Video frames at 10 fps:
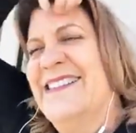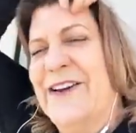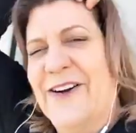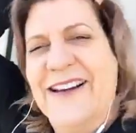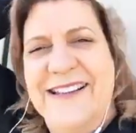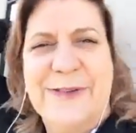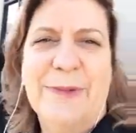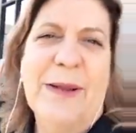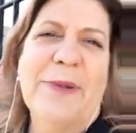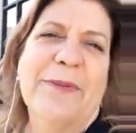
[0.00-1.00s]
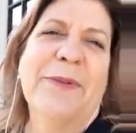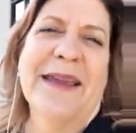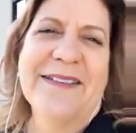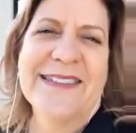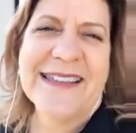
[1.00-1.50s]
Sorry, it's one of my pet
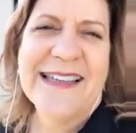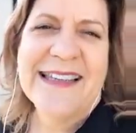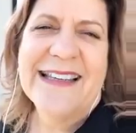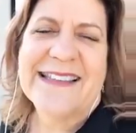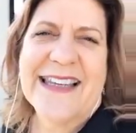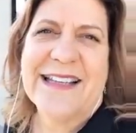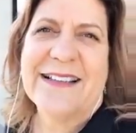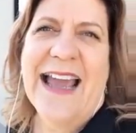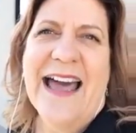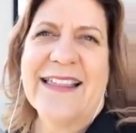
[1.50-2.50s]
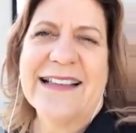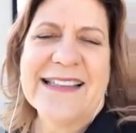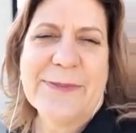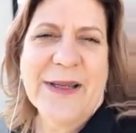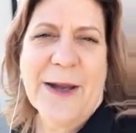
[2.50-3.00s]
peeves. It's like
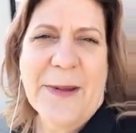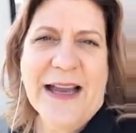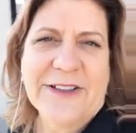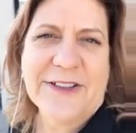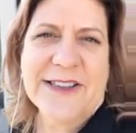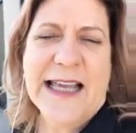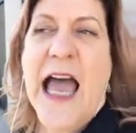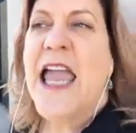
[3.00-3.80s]
athletes that become actors.